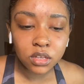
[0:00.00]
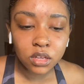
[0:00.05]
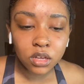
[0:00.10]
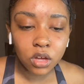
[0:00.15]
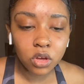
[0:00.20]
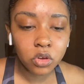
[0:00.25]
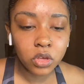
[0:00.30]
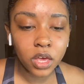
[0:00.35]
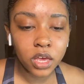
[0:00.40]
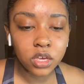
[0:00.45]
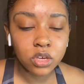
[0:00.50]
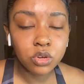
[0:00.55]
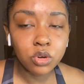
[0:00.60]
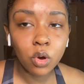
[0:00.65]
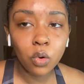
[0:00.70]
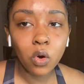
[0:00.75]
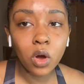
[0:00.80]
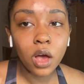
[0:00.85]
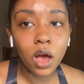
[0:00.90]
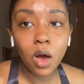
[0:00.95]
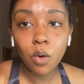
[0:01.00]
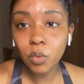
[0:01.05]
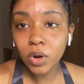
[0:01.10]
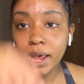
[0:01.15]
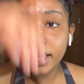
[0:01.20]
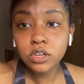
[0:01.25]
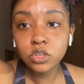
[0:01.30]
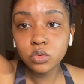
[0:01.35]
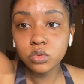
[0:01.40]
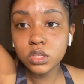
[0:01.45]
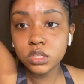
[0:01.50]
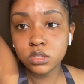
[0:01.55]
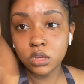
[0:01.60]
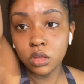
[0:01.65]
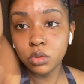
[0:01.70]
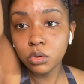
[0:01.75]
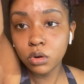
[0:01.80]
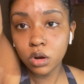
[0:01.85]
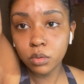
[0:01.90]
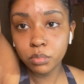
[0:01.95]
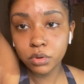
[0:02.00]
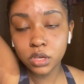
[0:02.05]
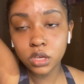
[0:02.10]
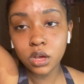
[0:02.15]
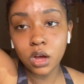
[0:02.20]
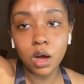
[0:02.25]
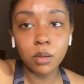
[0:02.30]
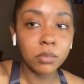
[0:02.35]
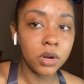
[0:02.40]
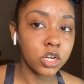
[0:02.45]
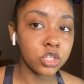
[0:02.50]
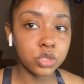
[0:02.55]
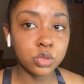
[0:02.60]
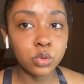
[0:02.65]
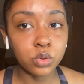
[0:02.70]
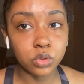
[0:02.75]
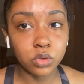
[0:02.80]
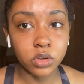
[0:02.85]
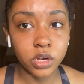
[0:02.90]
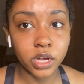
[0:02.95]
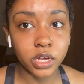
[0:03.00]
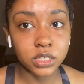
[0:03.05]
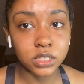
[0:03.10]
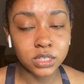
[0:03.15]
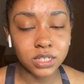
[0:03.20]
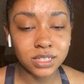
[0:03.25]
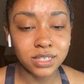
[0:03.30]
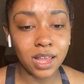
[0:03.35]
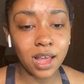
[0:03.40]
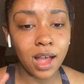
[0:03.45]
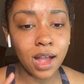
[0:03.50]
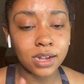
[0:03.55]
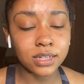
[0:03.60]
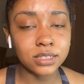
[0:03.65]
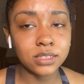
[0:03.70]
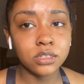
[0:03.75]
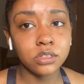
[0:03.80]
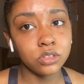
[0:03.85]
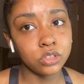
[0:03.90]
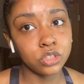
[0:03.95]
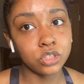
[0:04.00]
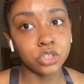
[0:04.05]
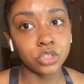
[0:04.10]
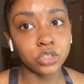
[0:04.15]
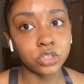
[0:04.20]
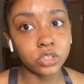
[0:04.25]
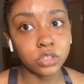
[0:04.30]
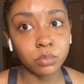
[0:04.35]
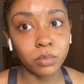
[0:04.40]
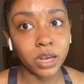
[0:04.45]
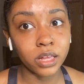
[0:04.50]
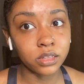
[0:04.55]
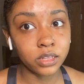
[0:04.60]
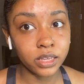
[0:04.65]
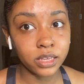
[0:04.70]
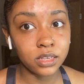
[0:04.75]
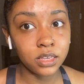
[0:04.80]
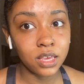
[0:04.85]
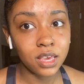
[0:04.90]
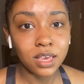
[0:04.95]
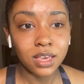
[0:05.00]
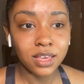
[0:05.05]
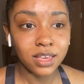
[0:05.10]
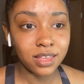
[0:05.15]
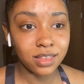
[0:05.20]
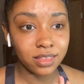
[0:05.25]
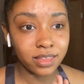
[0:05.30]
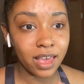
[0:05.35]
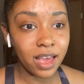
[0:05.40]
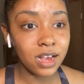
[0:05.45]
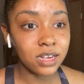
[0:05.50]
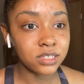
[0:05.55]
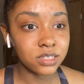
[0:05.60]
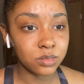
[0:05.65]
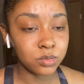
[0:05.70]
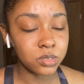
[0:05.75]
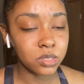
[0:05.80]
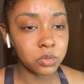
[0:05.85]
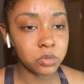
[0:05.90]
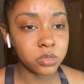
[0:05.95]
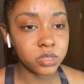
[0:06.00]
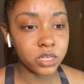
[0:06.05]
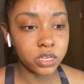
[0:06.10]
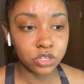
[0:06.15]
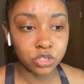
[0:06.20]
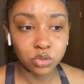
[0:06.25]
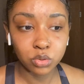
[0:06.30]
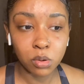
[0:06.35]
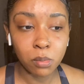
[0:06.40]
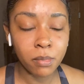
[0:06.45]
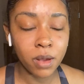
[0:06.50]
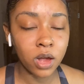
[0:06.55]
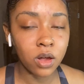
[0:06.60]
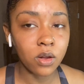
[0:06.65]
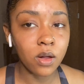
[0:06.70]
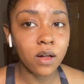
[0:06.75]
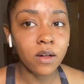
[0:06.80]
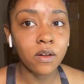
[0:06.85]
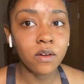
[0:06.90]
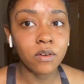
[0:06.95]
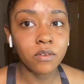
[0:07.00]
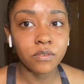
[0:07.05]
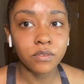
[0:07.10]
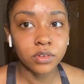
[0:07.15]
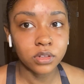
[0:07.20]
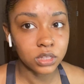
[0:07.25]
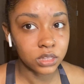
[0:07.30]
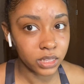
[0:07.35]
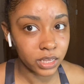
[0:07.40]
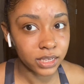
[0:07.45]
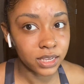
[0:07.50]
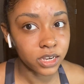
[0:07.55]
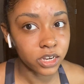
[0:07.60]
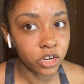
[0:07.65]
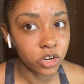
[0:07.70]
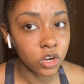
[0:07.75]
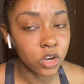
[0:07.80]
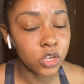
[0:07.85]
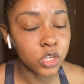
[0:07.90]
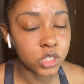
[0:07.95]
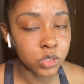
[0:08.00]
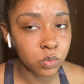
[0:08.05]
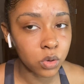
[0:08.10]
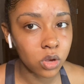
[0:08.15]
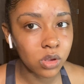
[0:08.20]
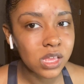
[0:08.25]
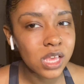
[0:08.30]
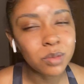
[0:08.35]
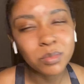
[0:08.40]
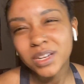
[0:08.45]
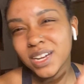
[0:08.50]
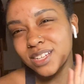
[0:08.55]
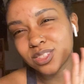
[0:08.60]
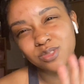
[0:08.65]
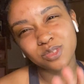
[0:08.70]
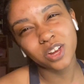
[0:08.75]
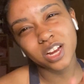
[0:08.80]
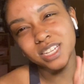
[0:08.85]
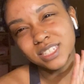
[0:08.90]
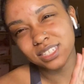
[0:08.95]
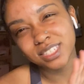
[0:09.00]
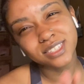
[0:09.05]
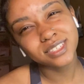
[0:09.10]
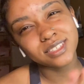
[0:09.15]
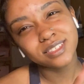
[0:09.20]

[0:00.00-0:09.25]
Okay, you know what? When I do this other armpit, I'm not showing you guys because I still need to show you my leg. And that is a substantial amount of leg hair as well. But not too crazy.